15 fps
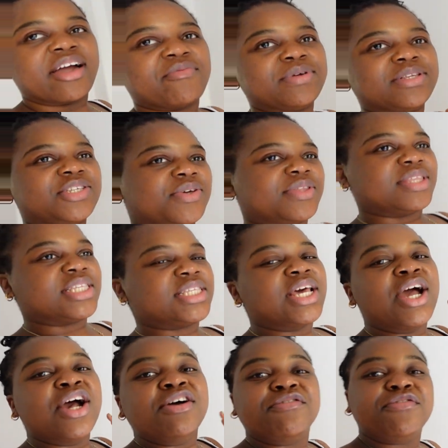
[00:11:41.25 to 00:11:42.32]
I've been doing this
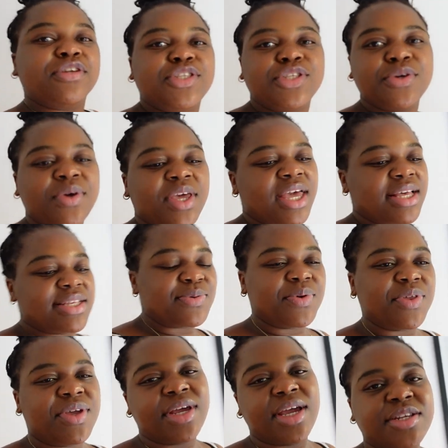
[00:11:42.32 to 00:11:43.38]
for 2 years
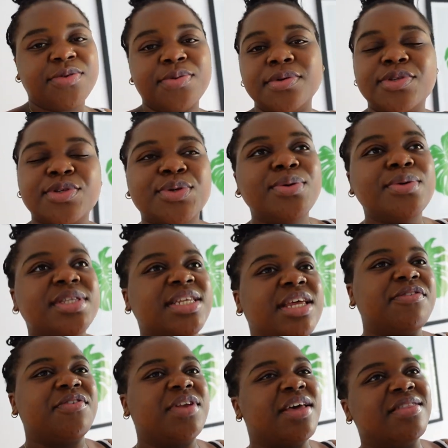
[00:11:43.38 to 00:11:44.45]
with United World Schools and
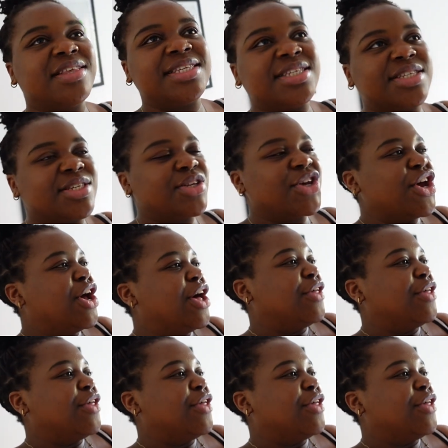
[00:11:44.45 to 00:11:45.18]
I feel like this is just